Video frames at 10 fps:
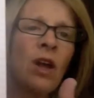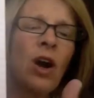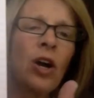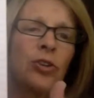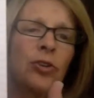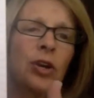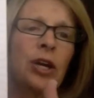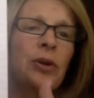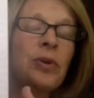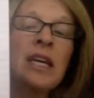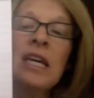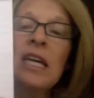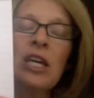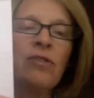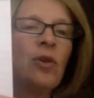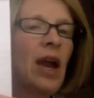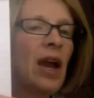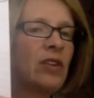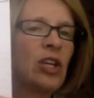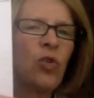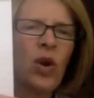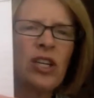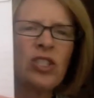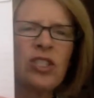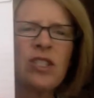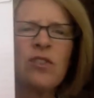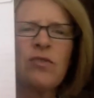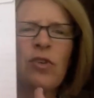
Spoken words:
on your own. If you have any questions,